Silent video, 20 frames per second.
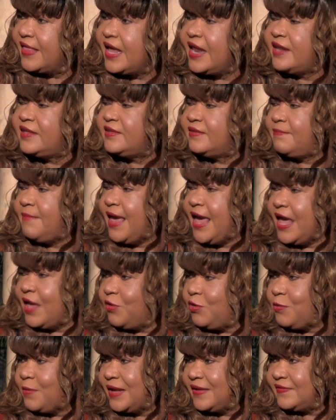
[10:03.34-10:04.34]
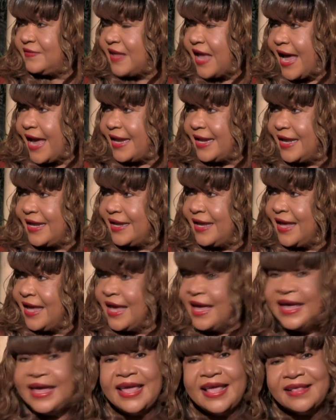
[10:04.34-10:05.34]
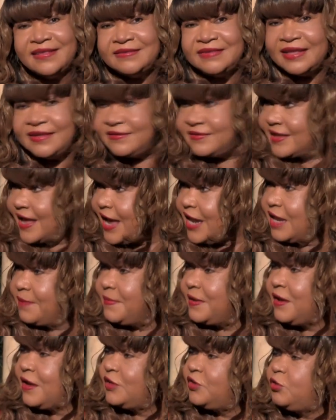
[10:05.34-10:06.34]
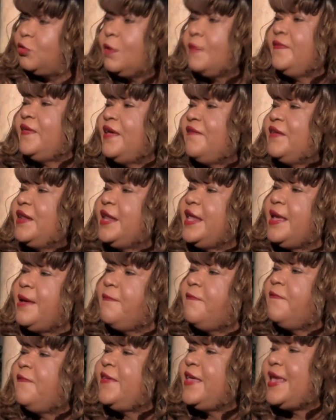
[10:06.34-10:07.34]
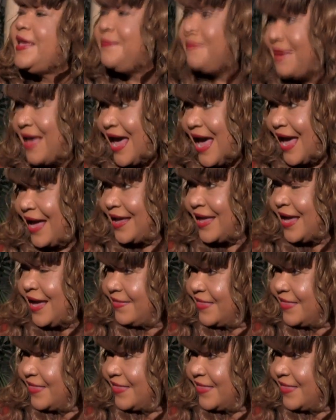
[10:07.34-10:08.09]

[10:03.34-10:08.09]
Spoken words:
that has made you excited. He's excited because you've given him feedback